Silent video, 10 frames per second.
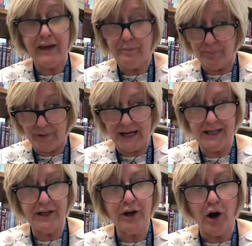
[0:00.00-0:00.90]

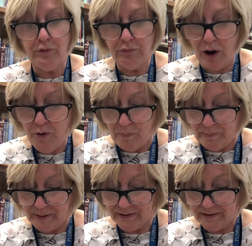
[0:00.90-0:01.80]
braided a rope.
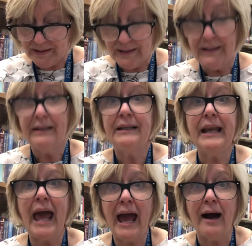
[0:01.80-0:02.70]

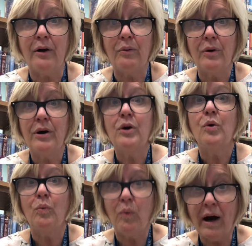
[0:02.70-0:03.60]
"Now,
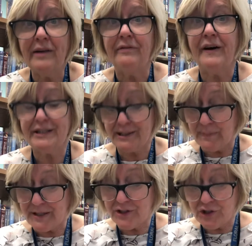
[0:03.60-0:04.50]
one of us
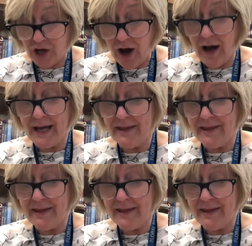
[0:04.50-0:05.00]
must tie